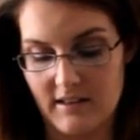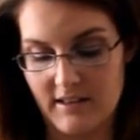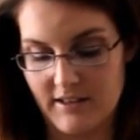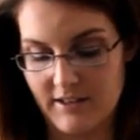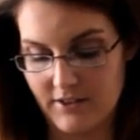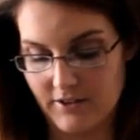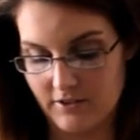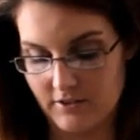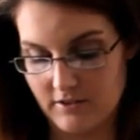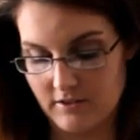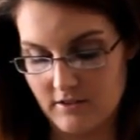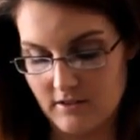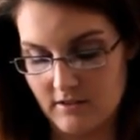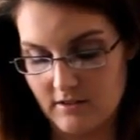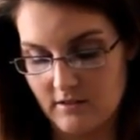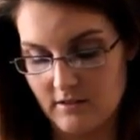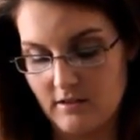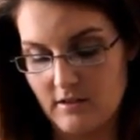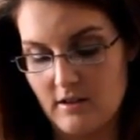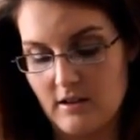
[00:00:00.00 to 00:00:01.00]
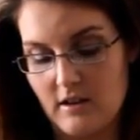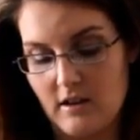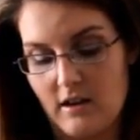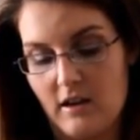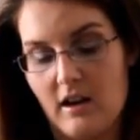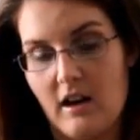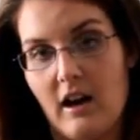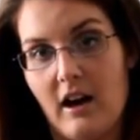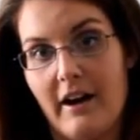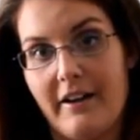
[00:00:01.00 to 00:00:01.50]
here's
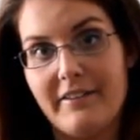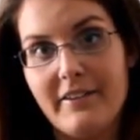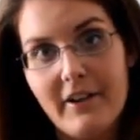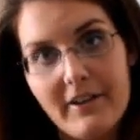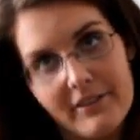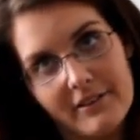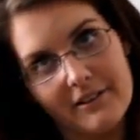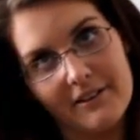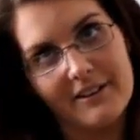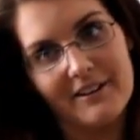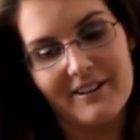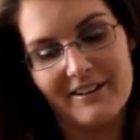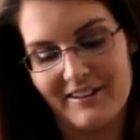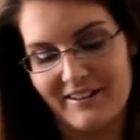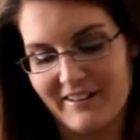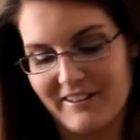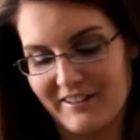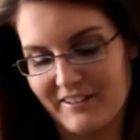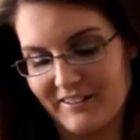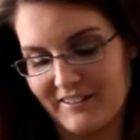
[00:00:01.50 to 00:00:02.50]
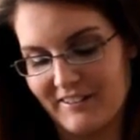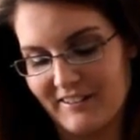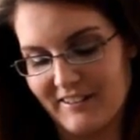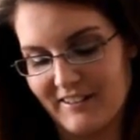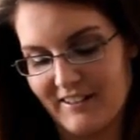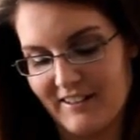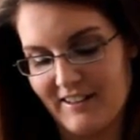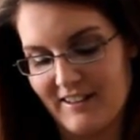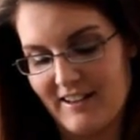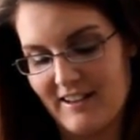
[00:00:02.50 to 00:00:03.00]
another little